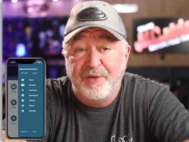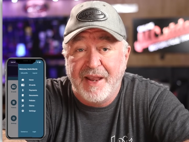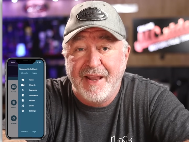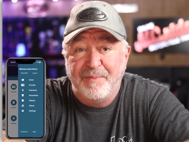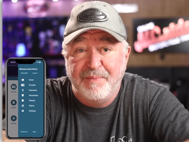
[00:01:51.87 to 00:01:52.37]

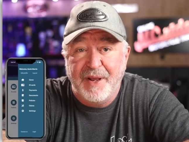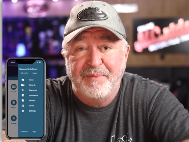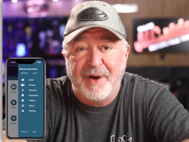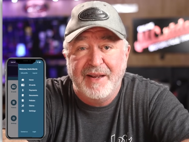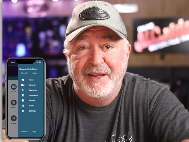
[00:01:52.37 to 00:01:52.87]
they had been
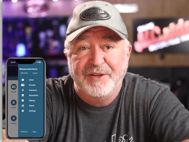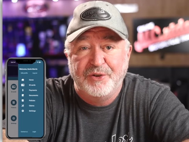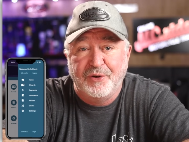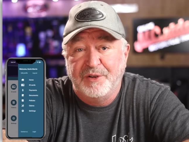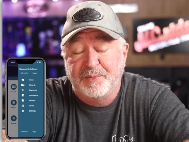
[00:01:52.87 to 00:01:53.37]
my
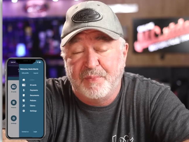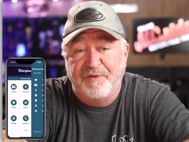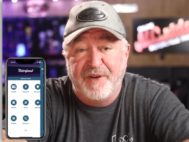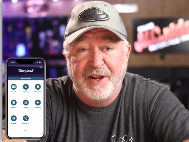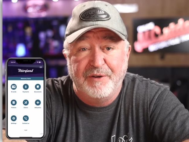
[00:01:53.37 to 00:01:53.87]
insurance
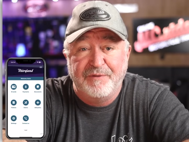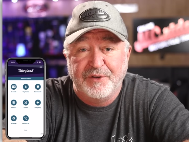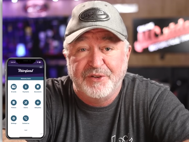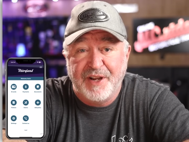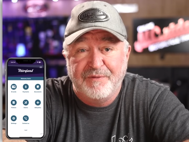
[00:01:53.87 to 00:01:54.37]
provider
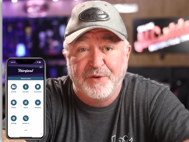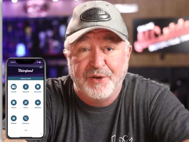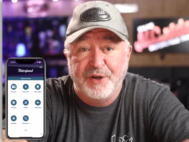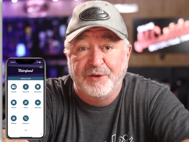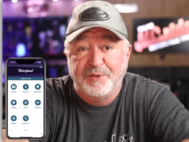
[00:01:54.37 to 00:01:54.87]
for several
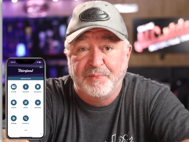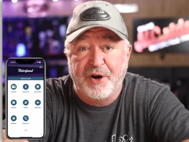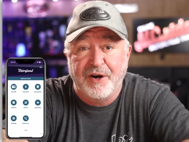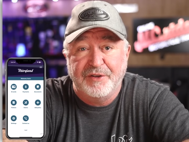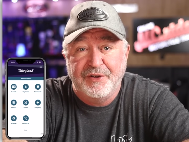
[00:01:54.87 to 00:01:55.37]
years
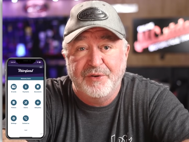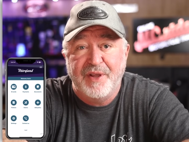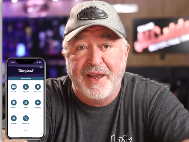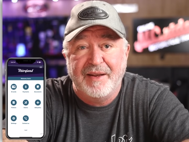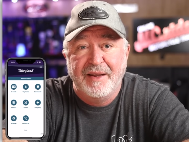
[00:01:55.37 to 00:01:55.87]
prior to
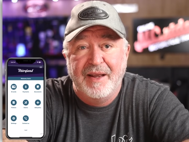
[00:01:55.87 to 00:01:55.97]
that.